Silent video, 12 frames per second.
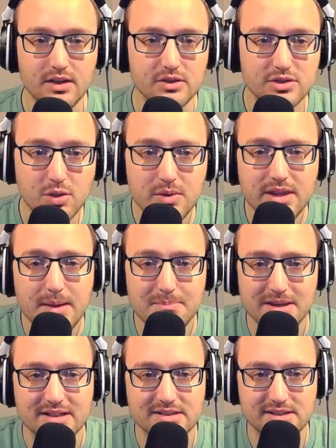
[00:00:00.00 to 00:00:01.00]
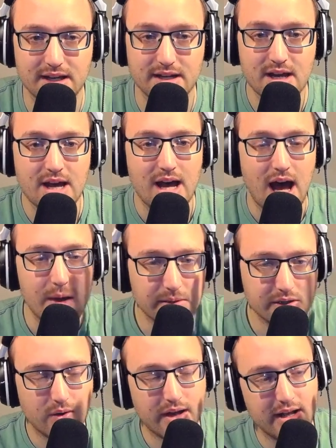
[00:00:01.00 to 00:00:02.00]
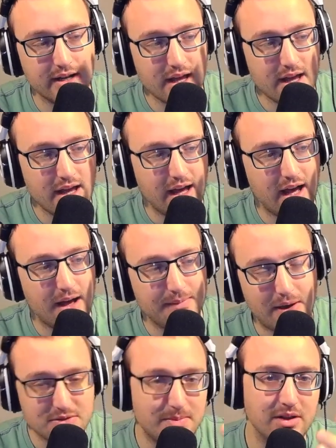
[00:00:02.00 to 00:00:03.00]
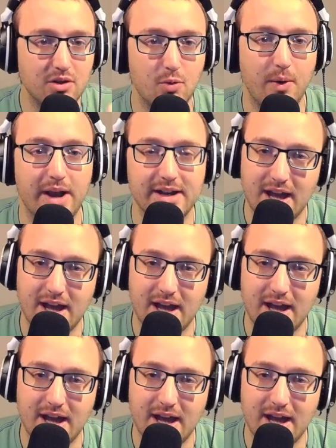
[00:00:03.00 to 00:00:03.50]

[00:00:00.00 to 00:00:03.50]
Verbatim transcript: So with that being said, I want to go ahead. Um, that was my little rant.